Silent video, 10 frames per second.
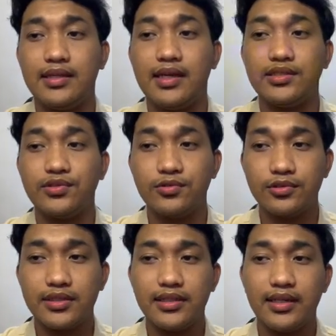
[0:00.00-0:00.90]
as
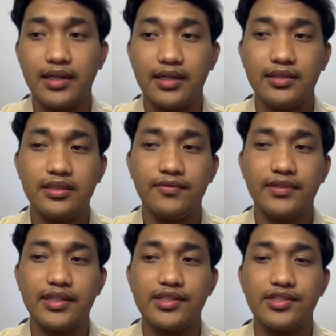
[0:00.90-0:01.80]
rural
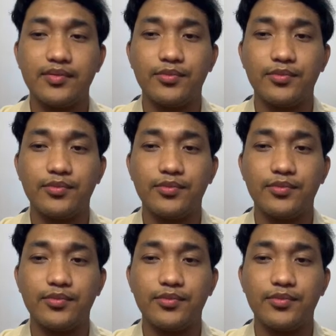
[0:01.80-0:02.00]
electrification